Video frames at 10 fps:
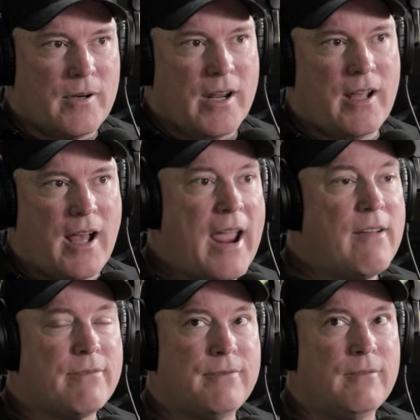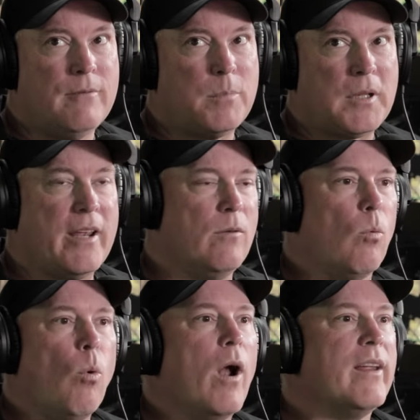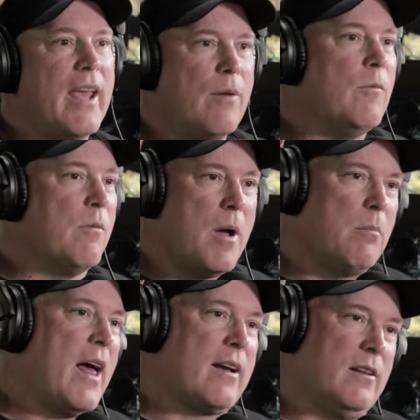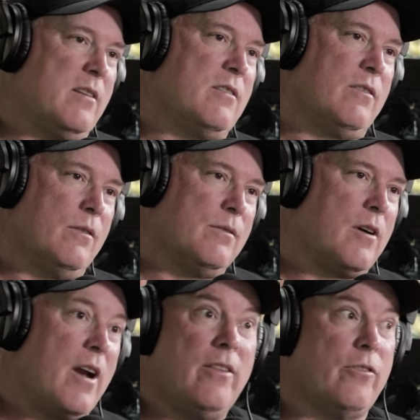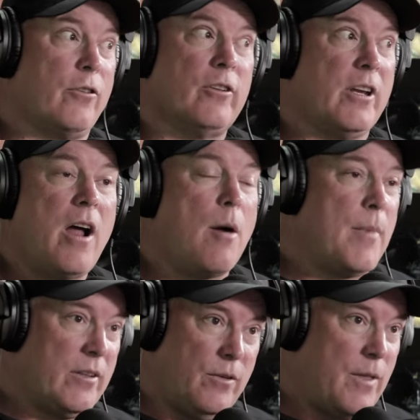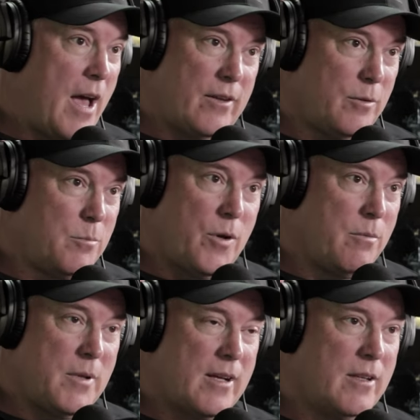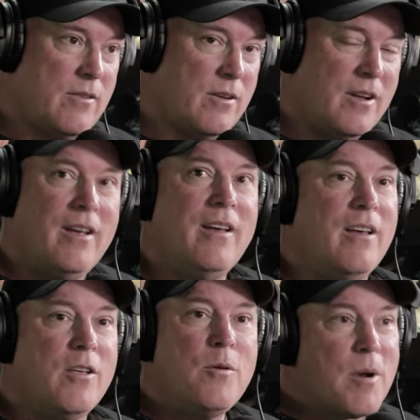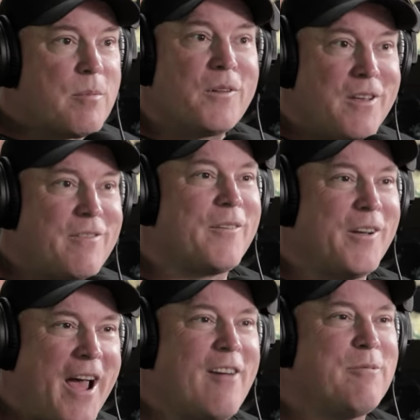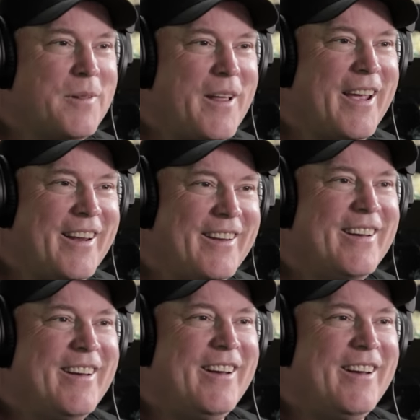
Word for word: right? I have played one game with my Black Legion so far, and certainly not my 2,000 point Black Legion. You better believe I'm going to have played